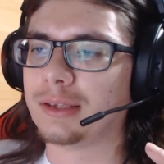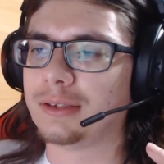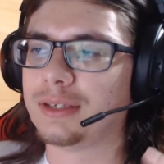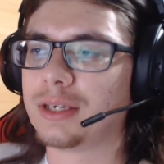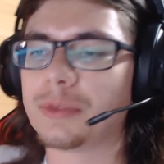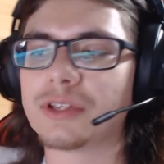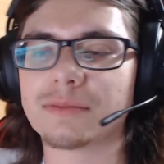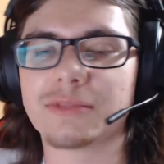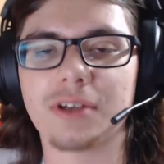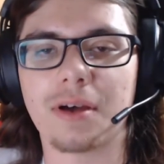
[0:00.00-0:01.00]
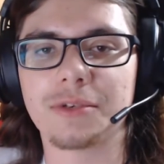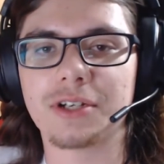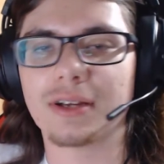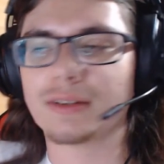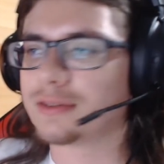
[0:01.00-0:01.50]
give me some
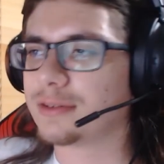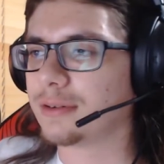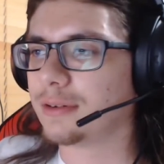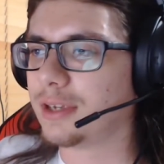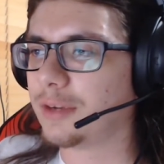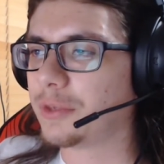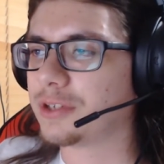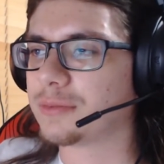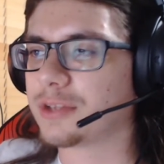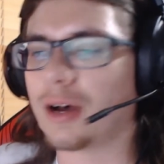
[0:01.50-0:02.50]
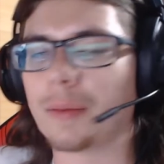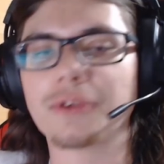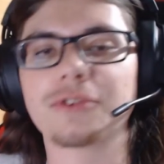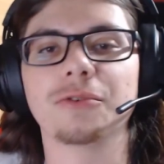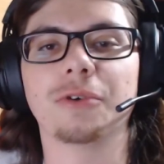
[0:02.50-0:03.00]
subjects, give me some
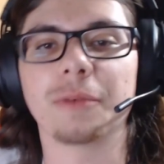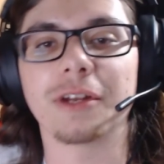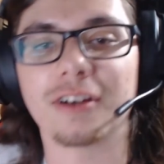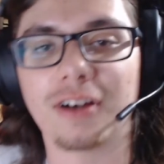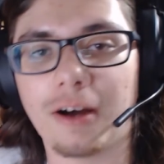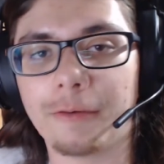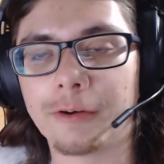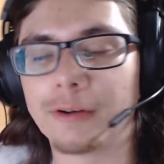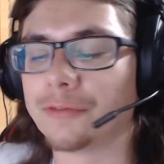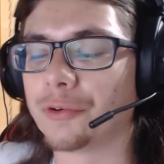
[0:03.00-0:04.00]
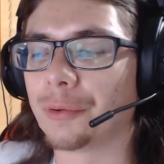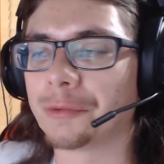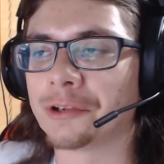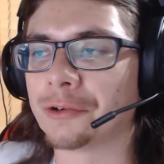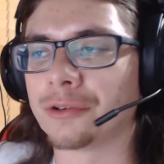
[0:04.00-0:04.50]
topics you want me to cover. If you want
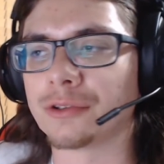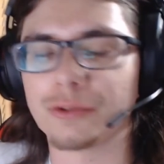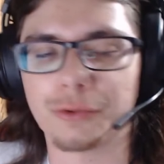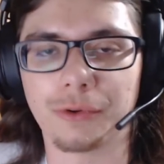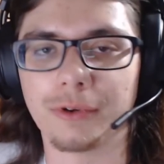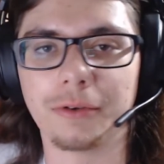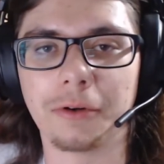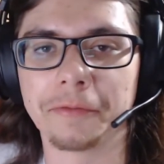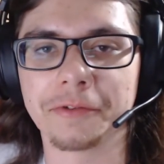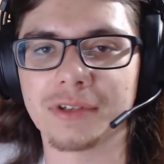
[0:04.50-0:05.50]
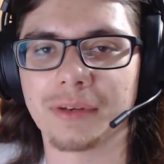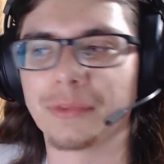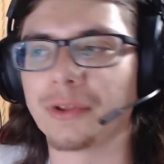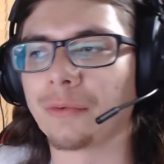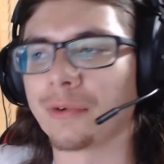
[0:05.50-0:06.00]
me to do a tutorial over
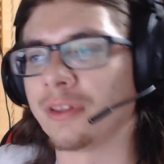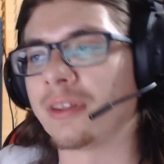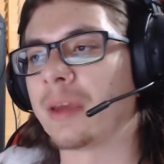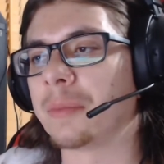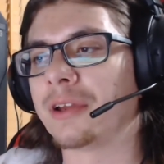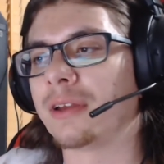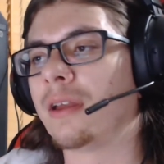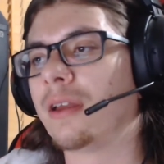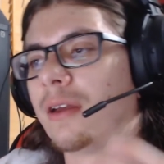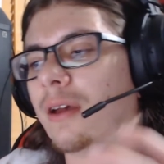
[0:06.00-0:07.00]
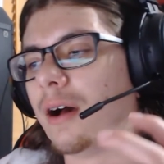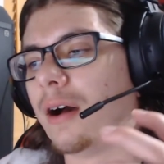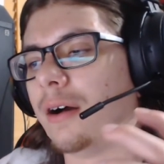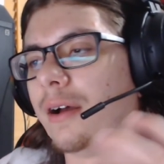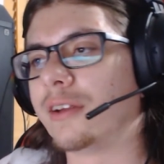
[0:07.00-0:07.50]
something, whether that be
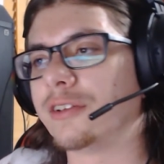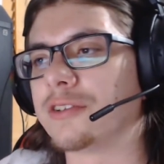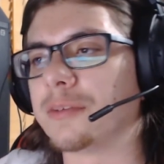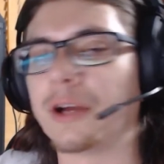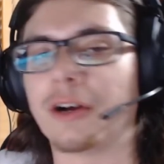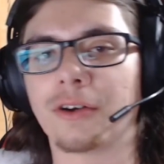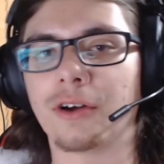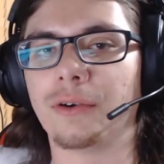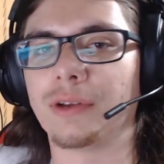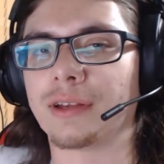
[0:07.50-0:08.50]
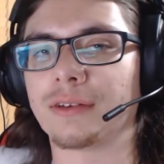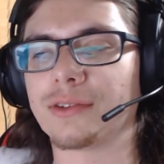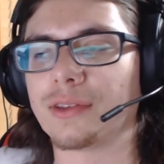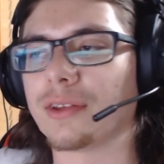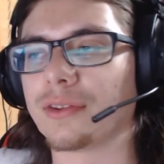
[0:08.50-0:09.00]
HTML coding,
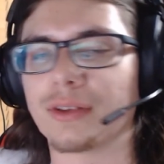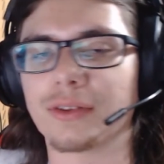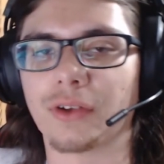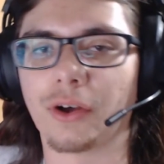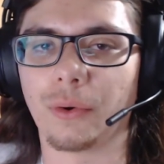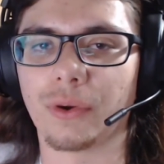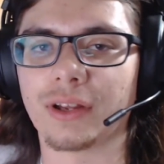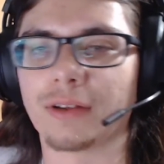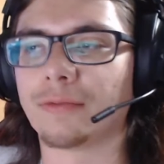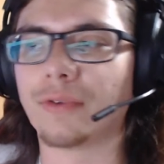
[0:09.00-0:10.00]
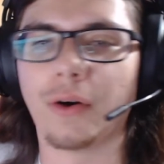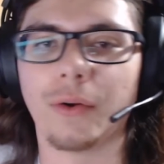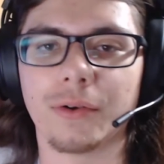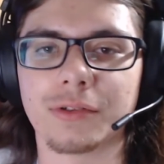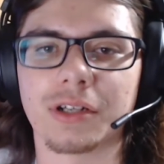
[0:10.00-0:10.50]
CSS coding,
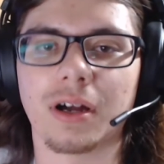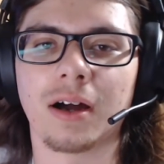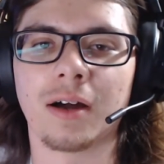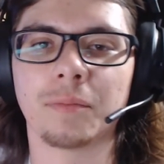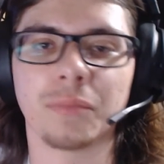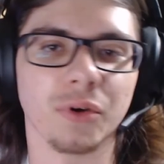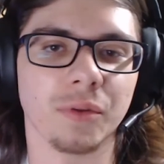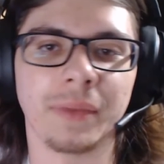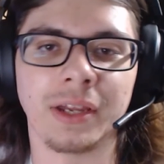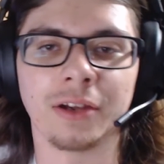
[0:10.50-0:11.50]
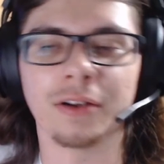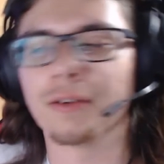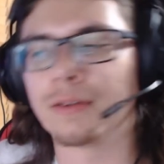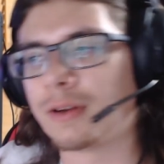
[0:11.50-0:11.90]
Photoshop, Premiere,